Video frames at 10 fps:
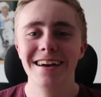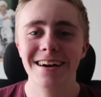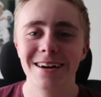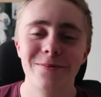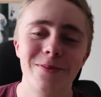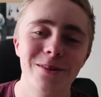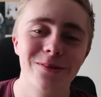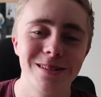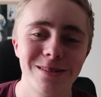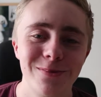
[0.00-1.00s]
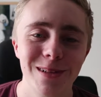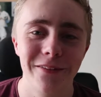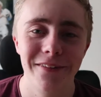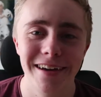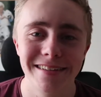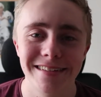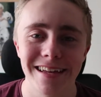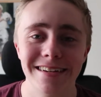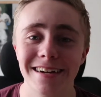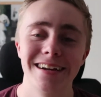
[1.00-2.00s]
But it was really nice,
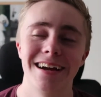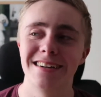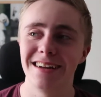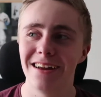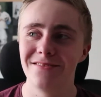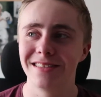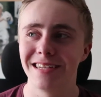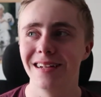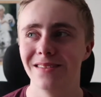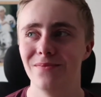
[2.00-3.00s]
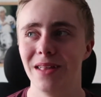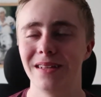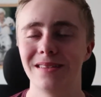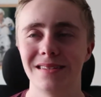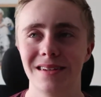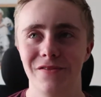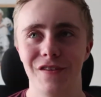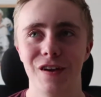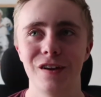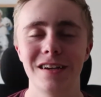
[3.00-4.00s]
and I haven't told them that, I
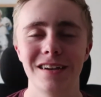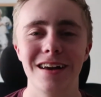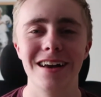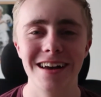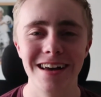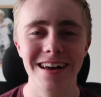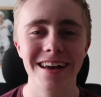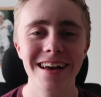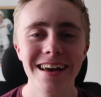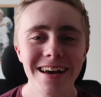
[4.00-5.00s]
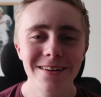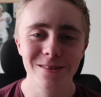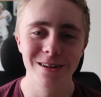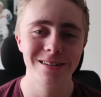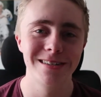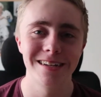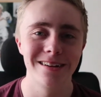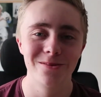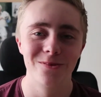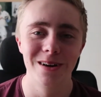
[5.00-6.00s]
think, because I
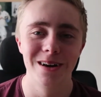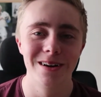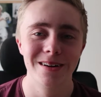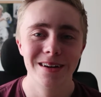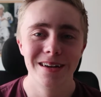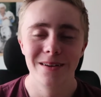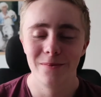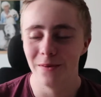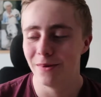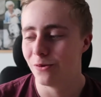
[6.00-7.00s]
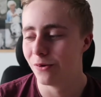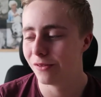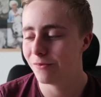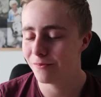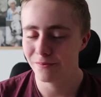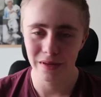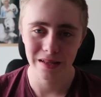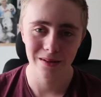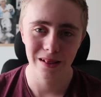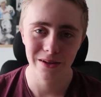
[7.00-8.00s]
didn't wanna, maybe they would have
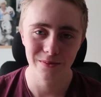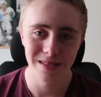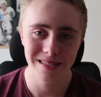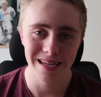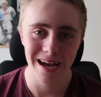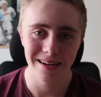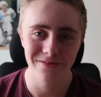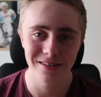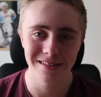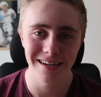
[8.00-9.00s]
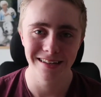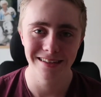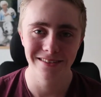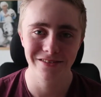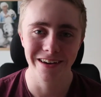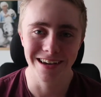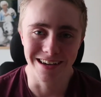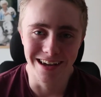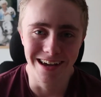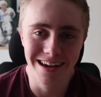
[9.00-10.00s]
been a little bit sad if I say that
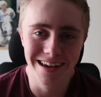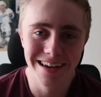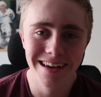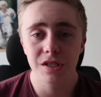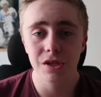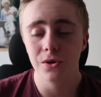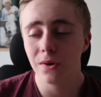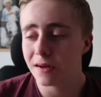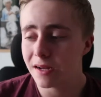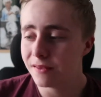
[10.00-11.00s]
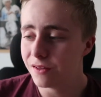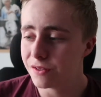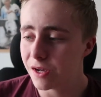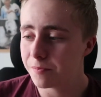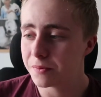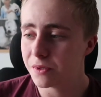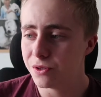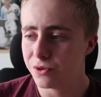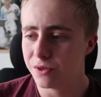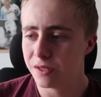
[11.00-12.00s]
thing. So I ended up
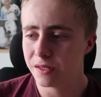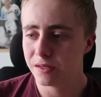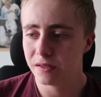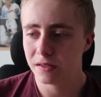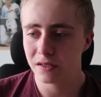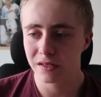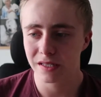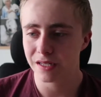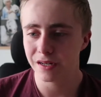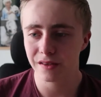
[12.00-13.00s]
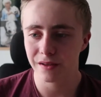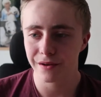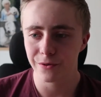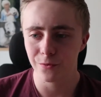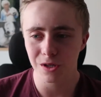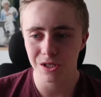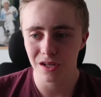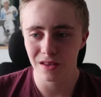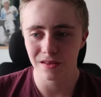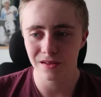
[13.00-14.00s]
doing is sitting there
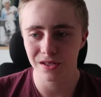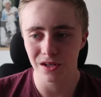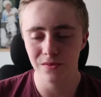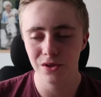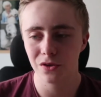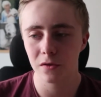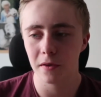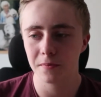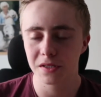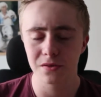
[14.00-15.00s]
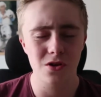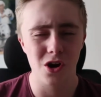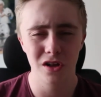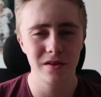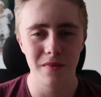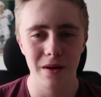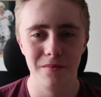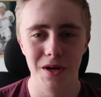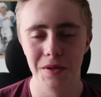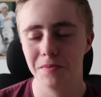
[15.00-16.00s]
watching some YouTube clips, calling my
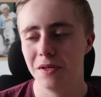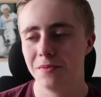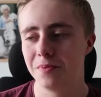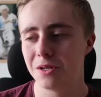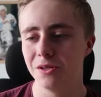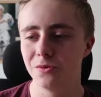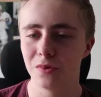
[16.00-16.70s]
mom because it